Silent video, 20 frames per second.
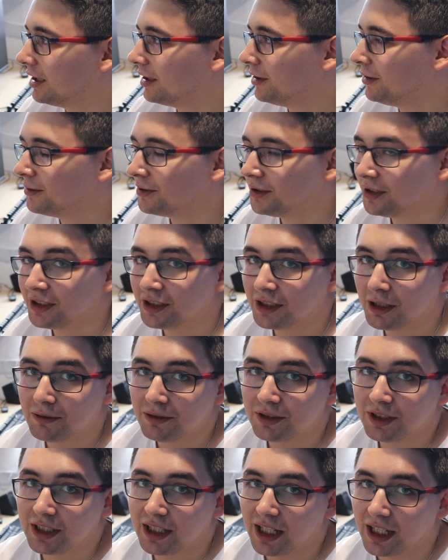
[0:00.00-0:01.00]
using
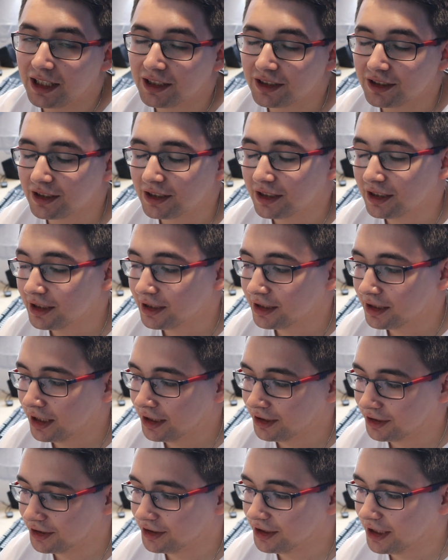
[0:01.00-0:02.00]
Node.js
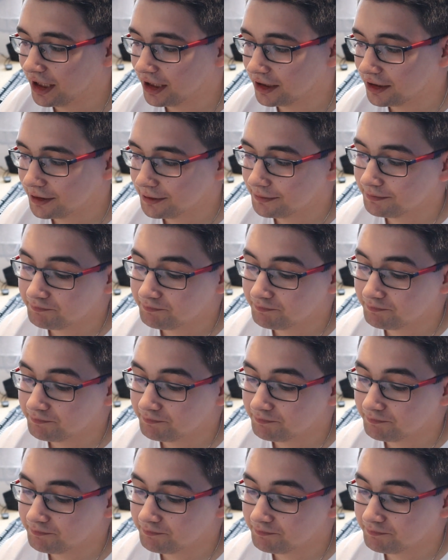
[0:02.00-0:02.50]
and React.